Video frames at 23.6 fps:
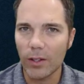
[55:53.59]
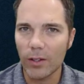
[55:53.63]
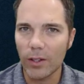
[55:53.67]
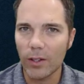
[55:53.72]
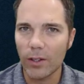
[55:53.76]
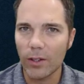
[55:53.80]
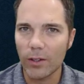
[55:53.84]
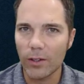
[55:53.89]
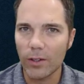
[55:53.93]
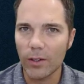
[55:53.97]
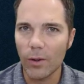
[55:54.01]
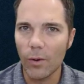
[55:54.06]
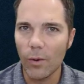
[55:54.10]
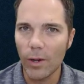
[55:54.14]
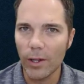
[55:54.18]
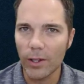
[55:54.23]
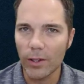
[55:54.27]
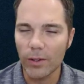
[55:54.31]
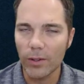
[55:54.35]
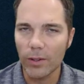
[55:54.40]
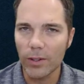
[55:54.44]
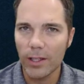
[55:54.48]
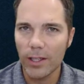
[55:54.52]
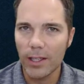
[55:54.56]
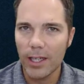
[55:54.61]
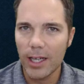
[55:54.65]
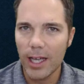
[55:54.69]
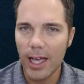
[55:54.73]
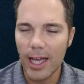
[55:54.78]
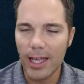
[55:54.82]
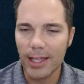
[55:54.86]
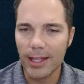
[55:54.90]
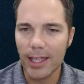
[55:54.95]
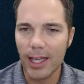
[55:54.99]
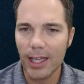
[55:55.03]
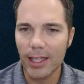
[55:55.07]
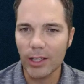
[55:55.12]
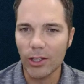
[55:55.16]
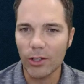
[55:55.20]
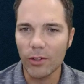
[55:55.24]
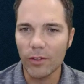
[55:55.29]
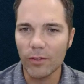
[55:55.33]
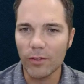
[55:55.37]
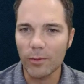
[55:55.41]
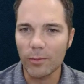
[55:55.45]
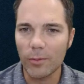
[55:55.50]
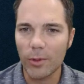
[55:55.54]
our oil at that low of
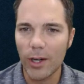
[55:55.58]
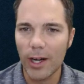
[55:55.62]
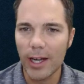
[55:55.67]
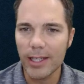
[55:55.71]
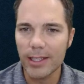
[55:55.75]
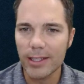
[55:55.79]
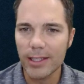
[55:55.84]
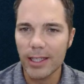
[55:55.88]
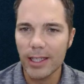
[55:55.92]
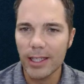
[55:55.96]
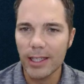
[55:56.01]
a price.